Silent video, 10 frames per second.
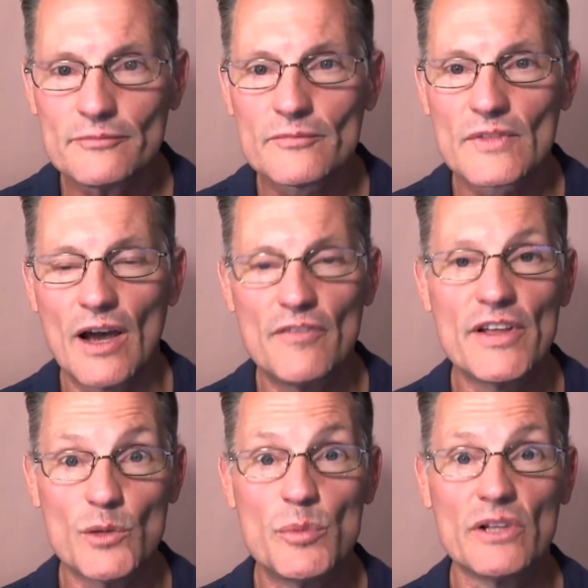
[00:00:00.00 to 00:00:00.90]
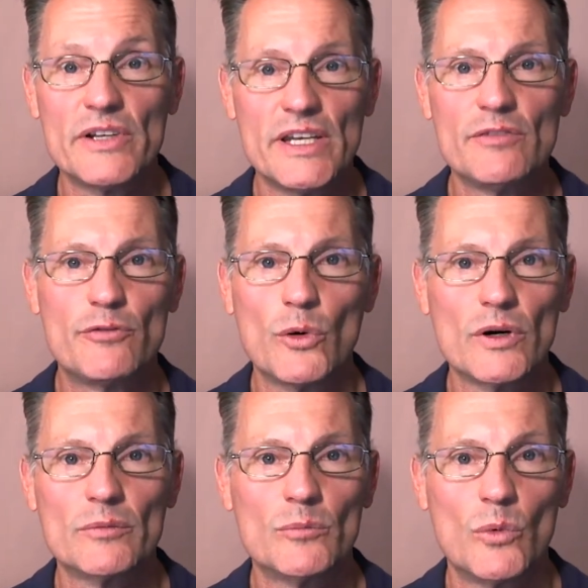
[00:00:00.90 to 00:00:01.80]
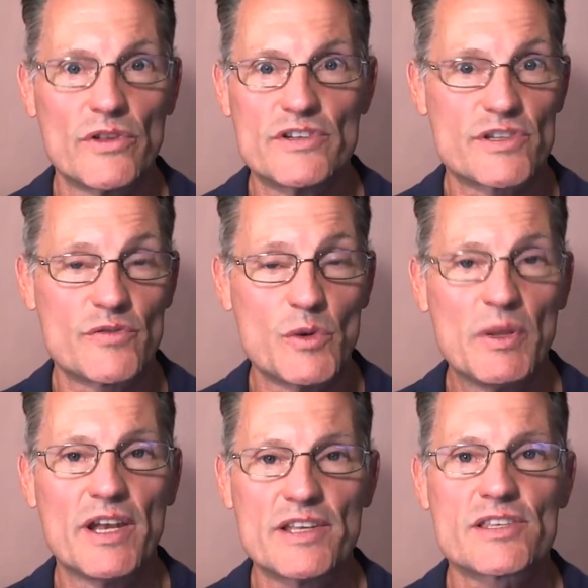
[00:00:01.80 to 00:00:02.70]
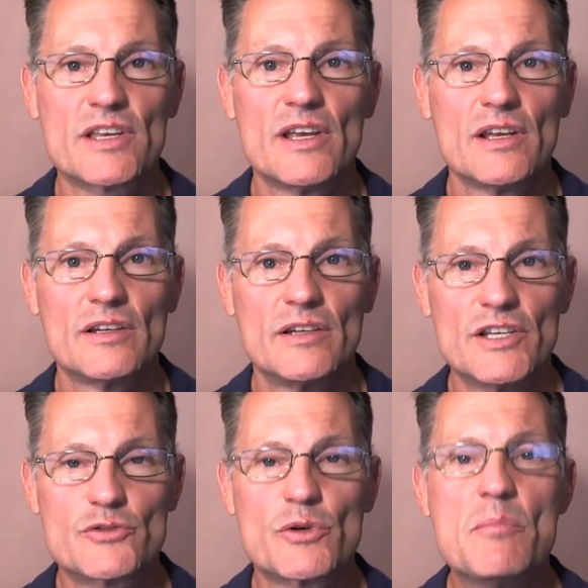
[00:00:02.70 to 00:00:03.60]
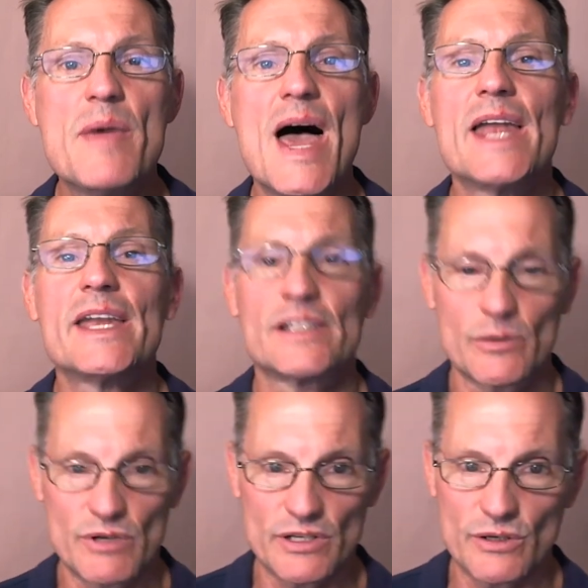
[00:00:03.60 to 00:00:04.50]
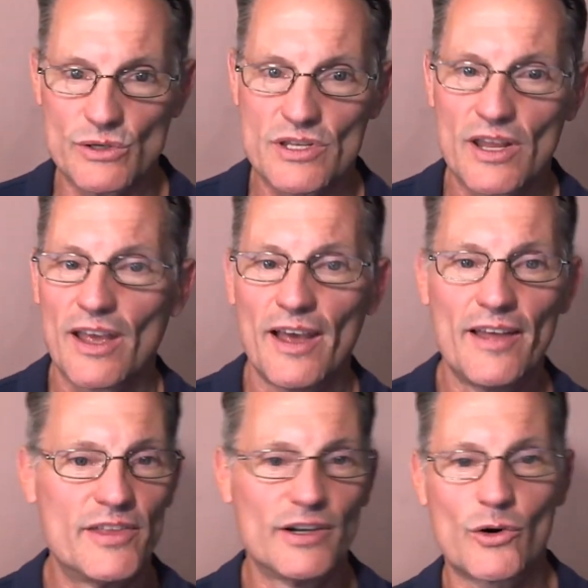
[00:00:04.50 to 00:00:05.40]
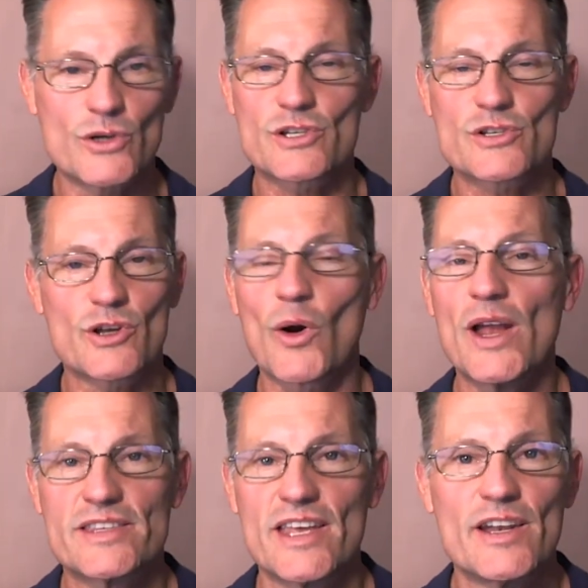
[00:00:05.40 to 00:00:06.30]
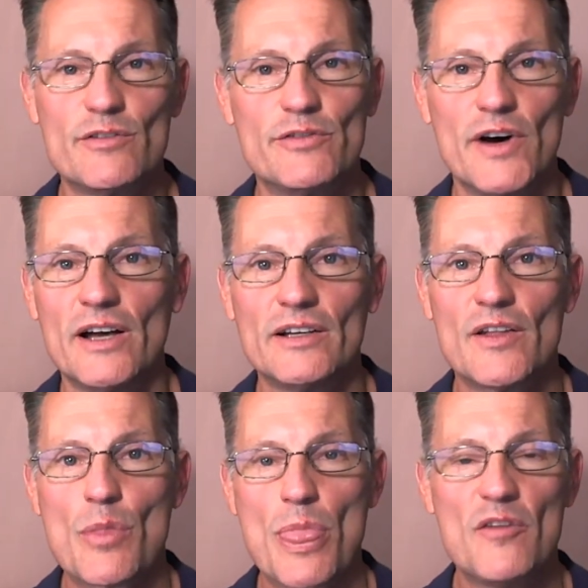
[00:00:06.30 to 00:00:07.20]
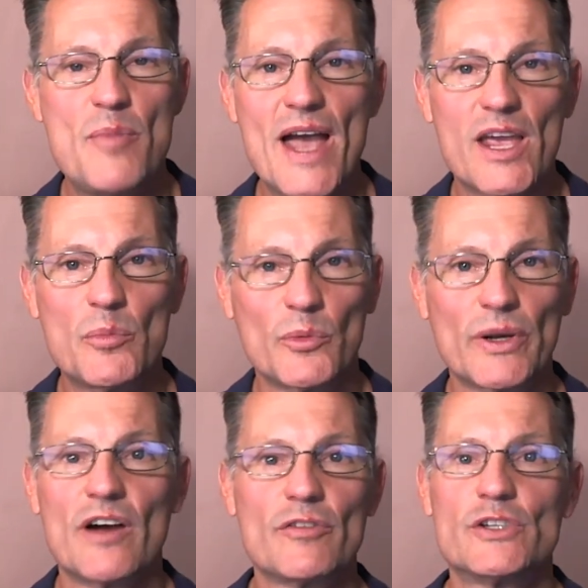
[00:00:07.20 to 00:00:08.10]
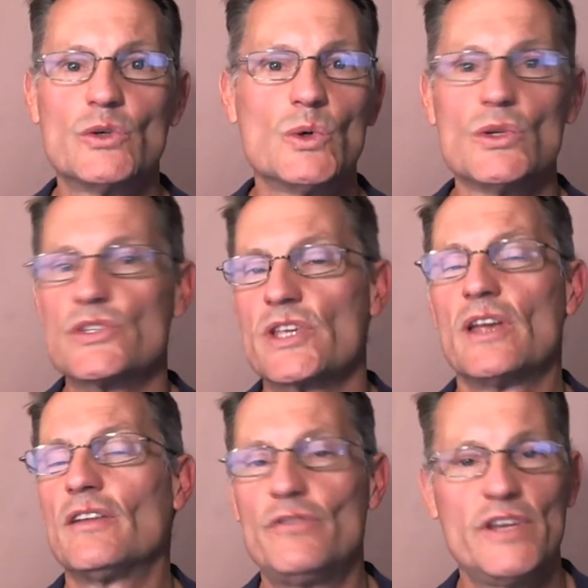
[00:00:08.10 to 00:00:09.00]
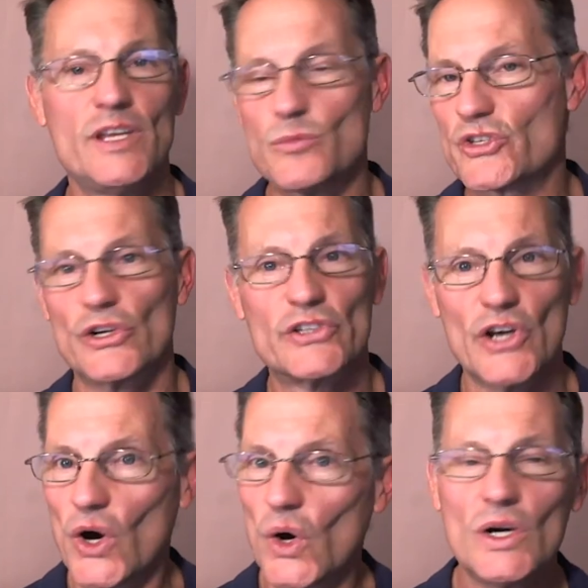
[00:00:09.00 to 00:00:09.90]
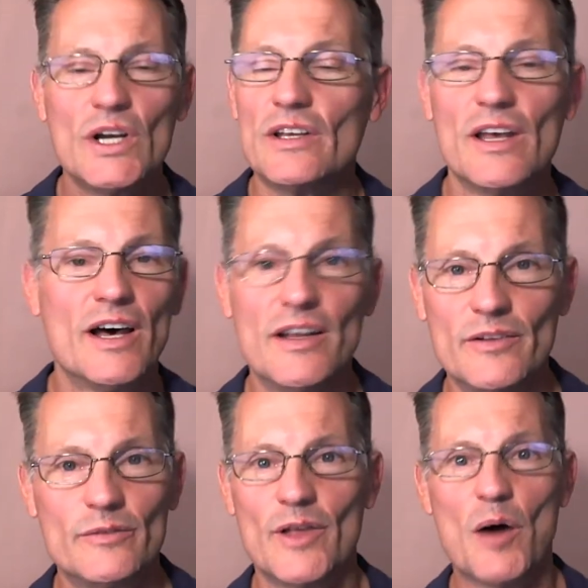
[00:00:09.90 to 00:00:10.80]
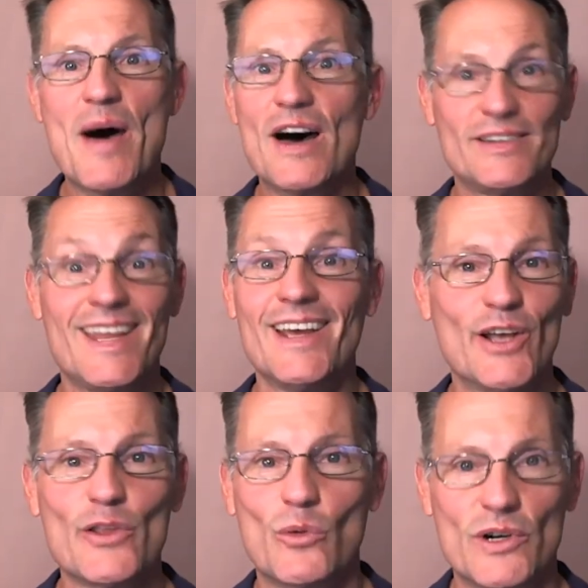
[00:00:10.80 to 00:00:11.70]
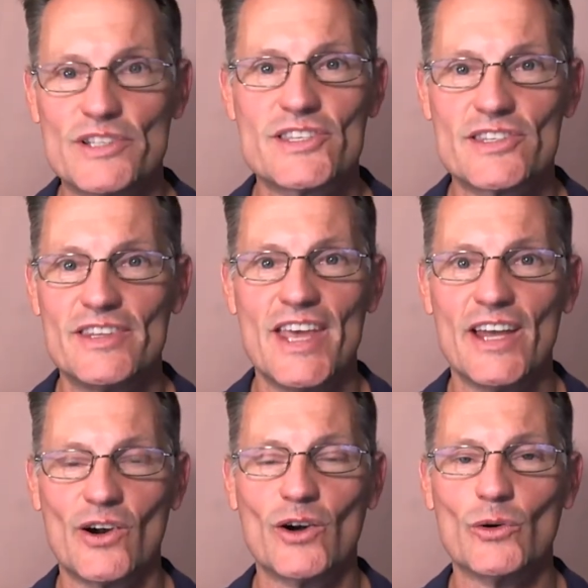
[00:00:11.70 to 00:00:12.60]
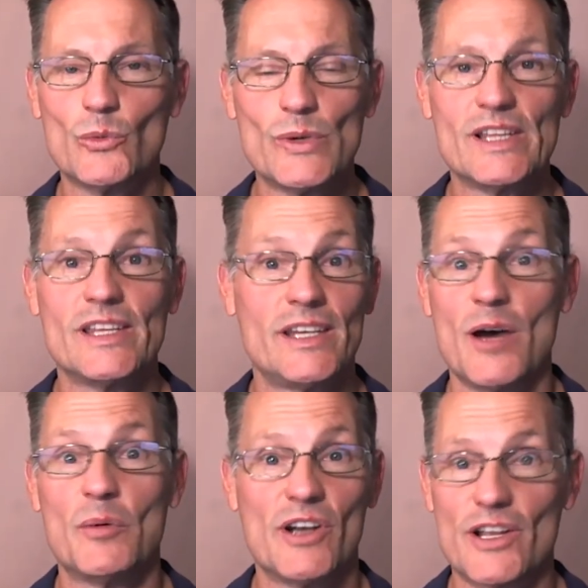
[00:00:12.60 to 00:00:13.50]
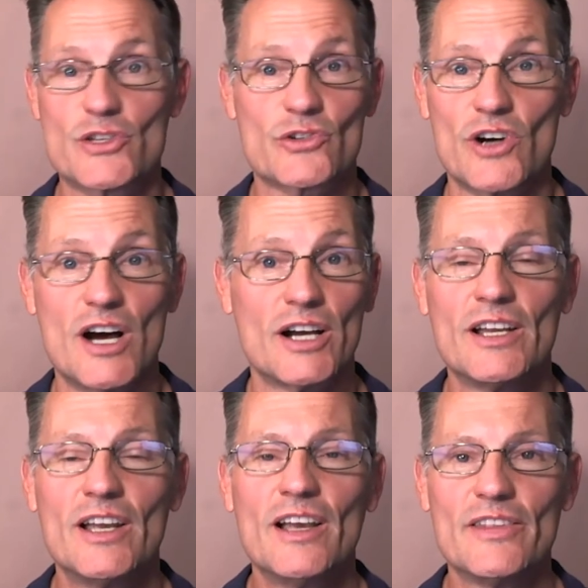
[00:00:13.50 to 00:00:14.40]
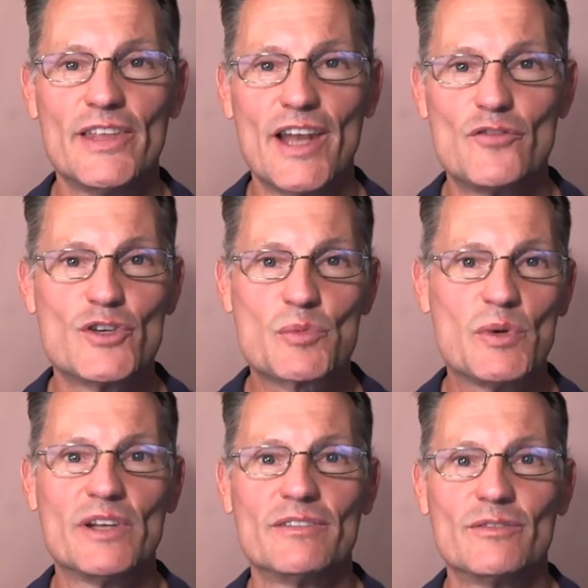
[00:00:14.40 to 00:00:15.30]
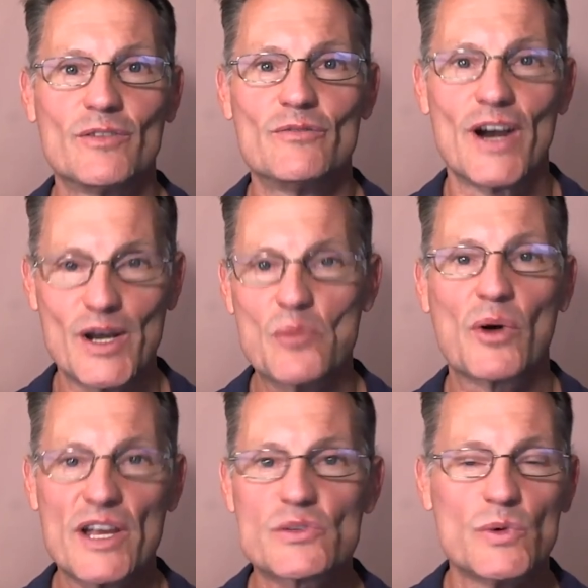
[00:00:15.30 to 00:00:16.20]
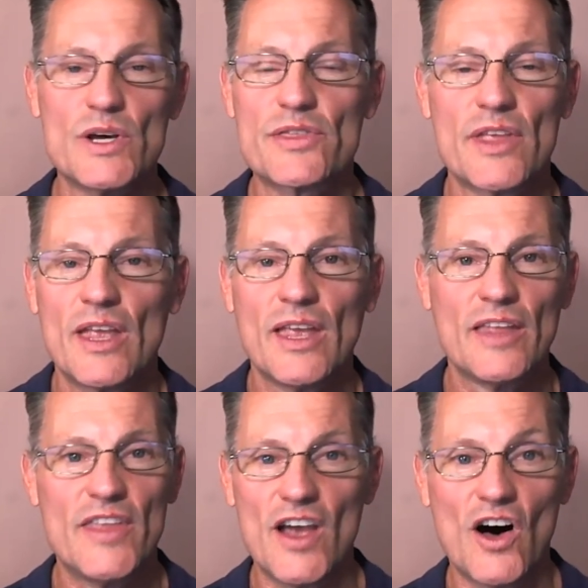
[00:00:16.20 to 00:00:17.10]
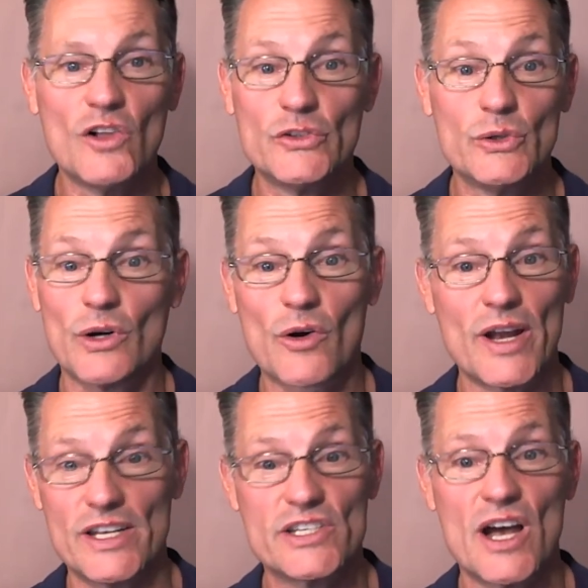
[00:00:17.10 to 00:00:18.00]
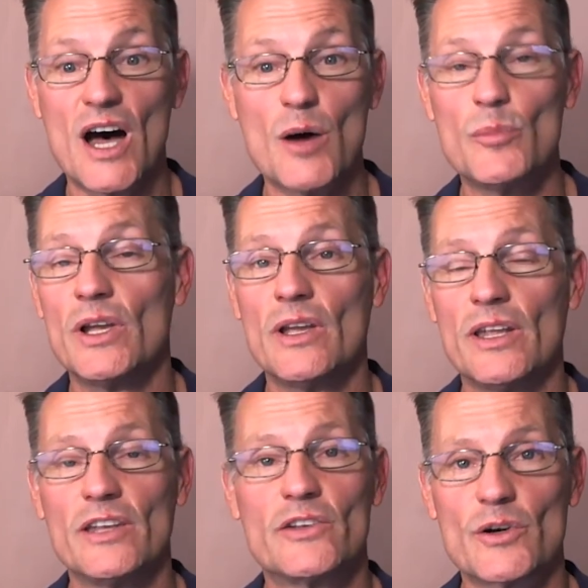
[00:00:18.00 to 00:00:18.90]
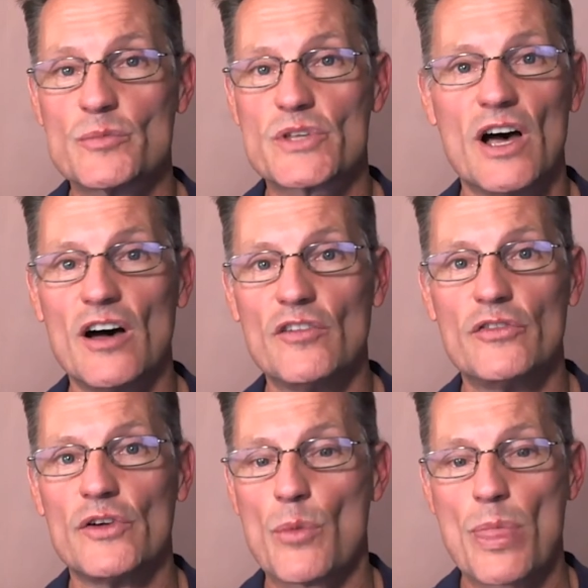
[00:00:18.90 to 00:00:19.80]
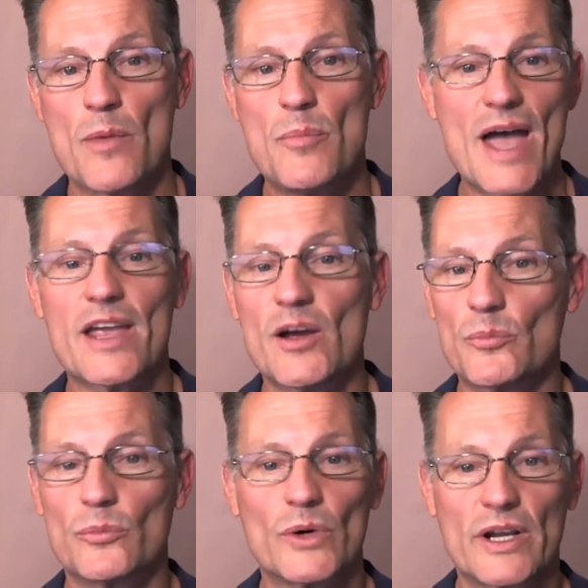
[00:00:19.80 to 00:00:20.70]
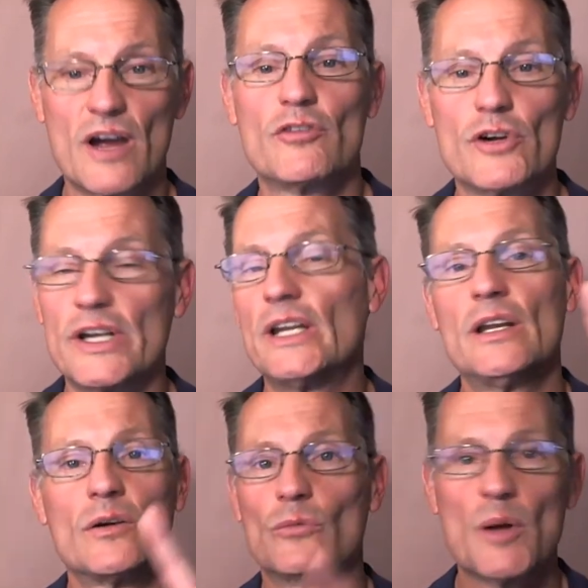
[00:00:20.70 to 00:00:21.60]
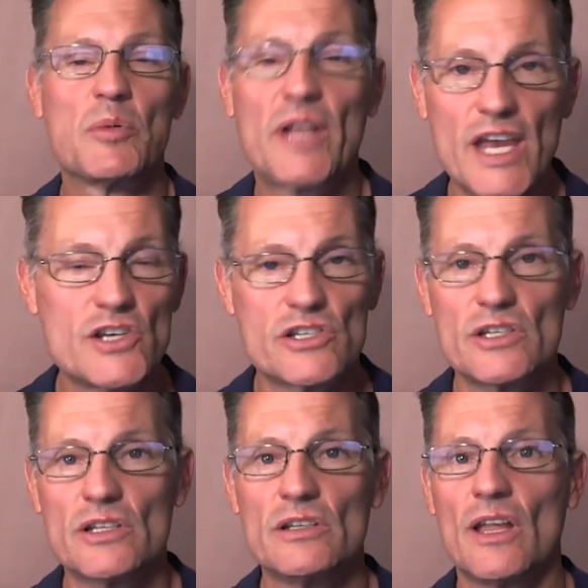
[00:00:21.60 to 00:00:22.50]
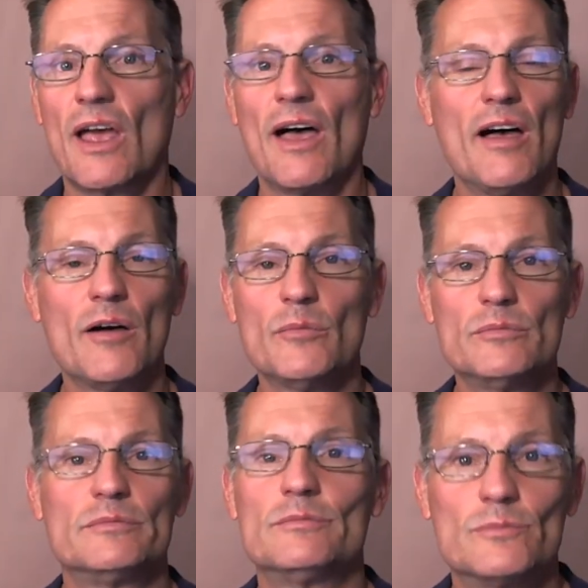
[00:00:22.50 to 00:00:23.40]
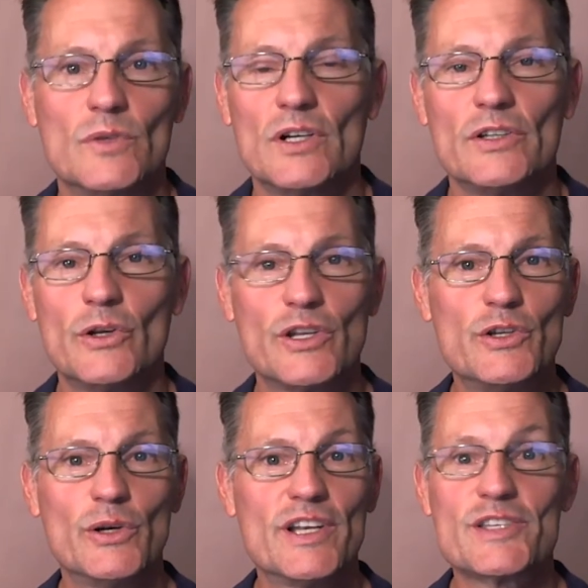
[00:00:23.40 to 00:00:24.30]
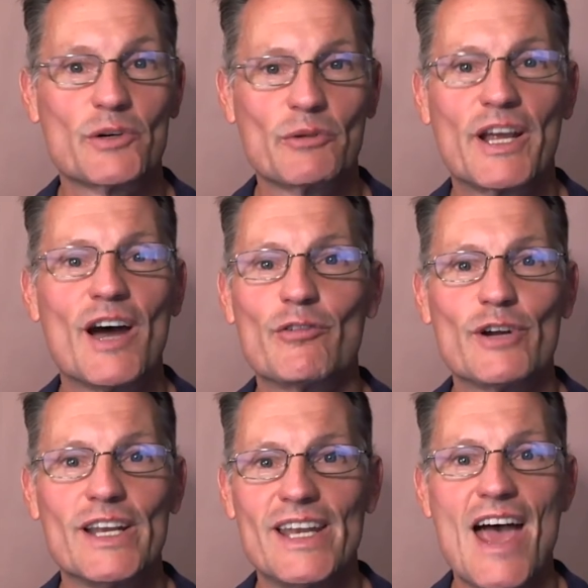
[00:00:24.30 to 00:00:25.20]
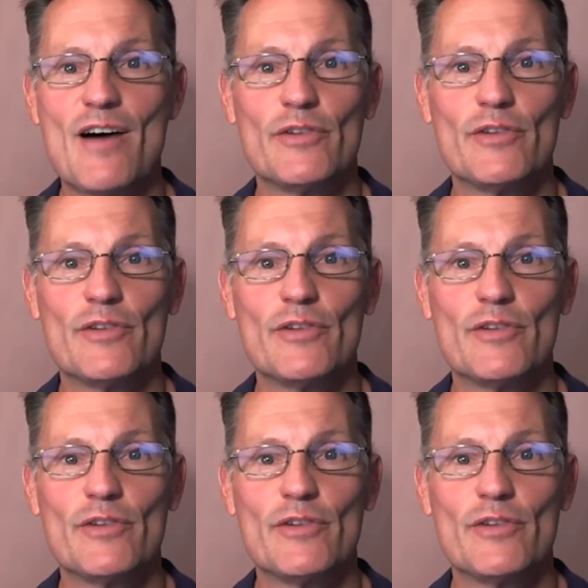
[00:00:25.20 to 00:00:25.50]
availability for more than just a few minutes is dramatically reduced. Then, of course, there's a great set of backup and recovery tools, Veeam, Zerto, about 10 other ones that are really coming on strong that I've just been very impressed with. And they all do a great job in terms of backup, recovery, replication. You can do an instant recovery and have